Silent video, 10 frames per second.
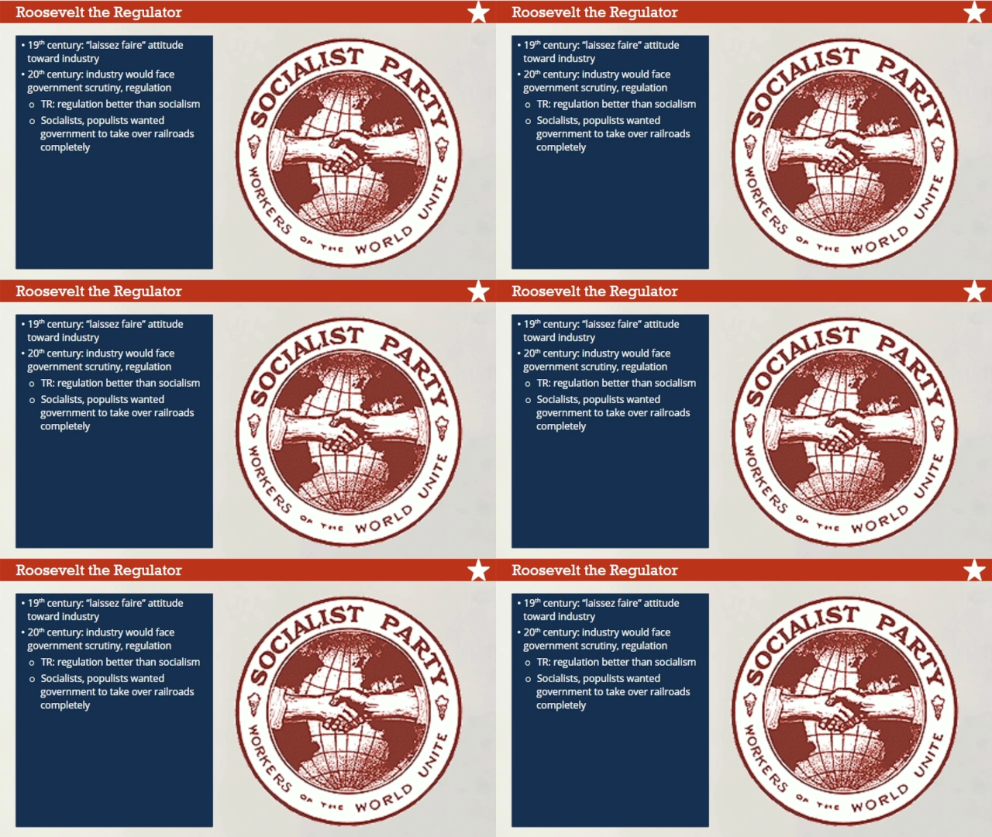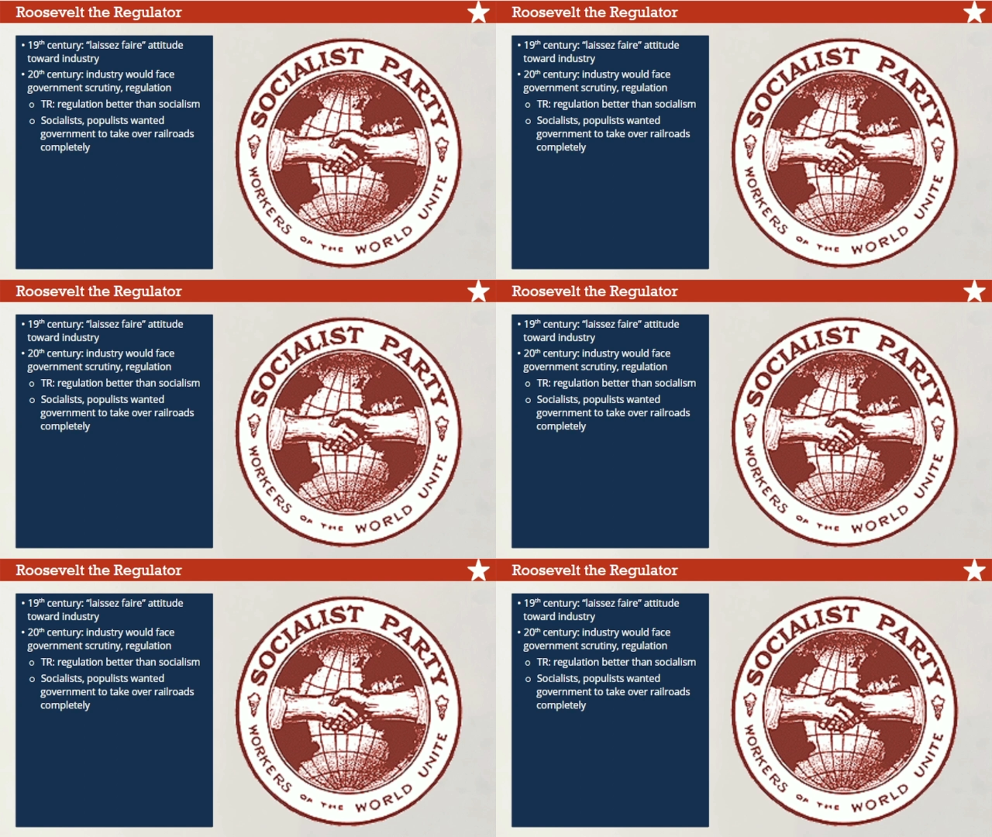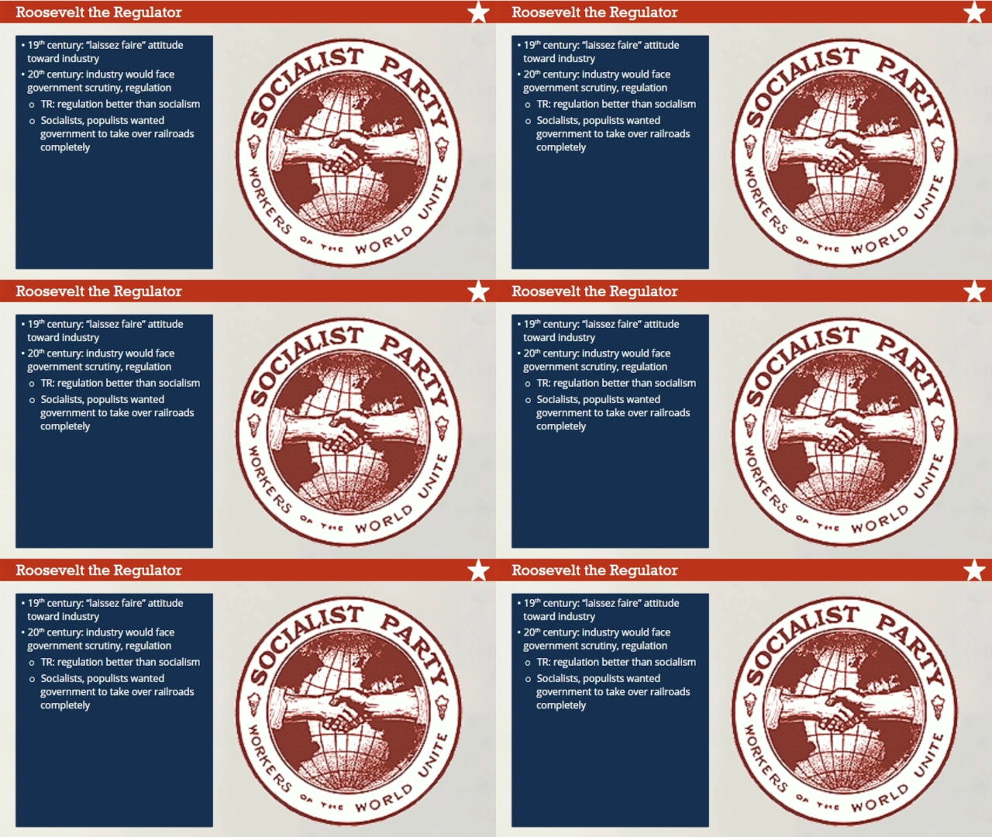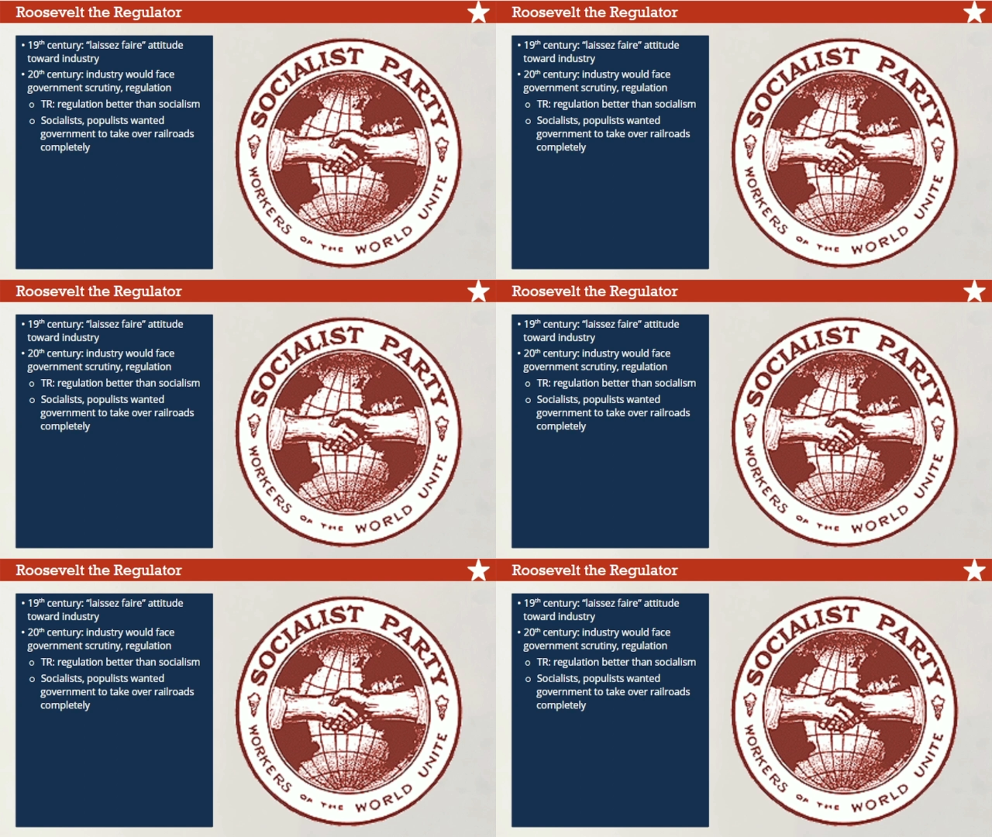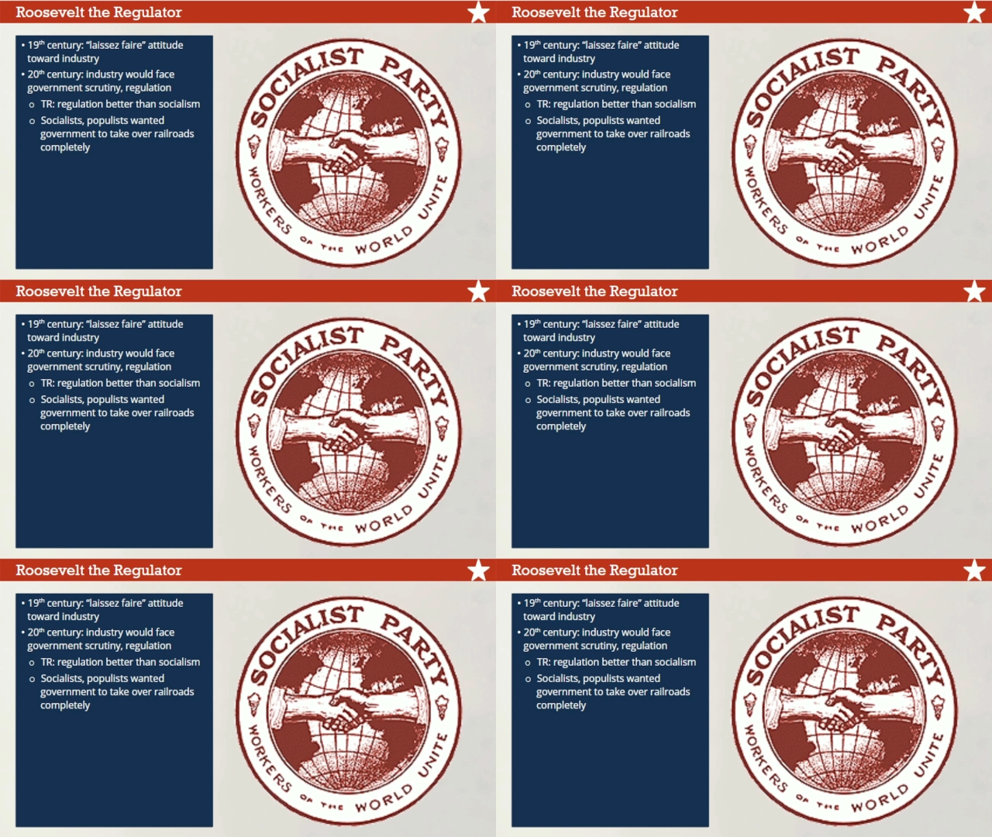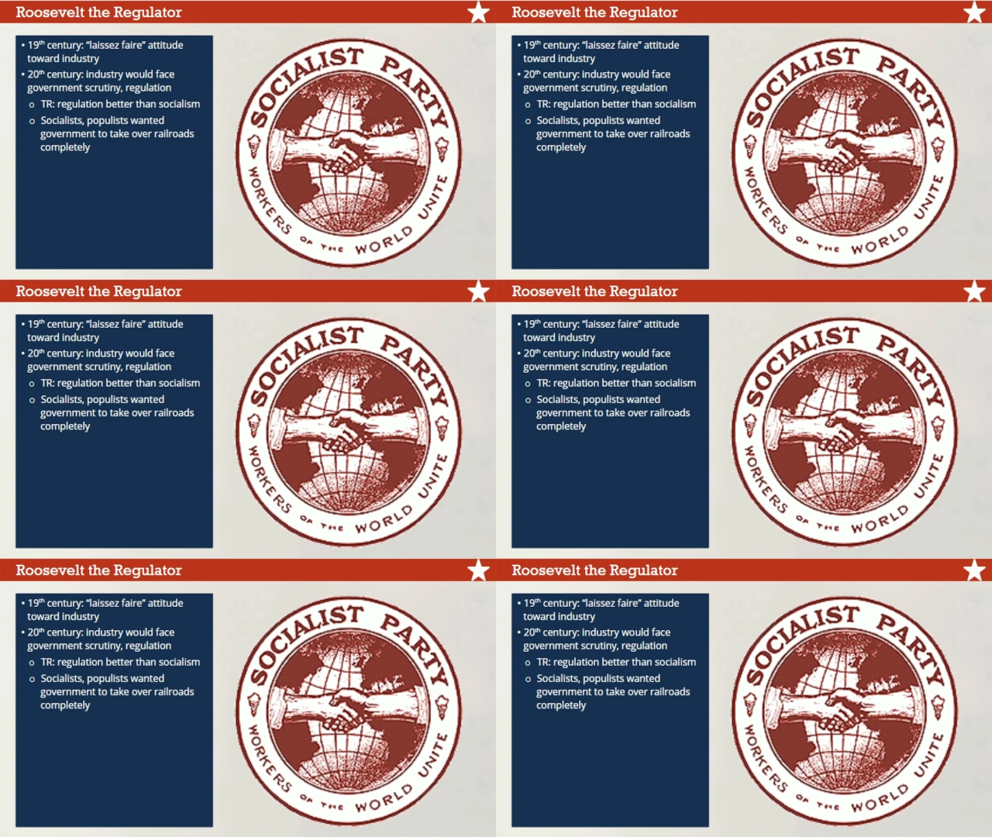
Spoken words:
No face is visible, so there are no lips to read.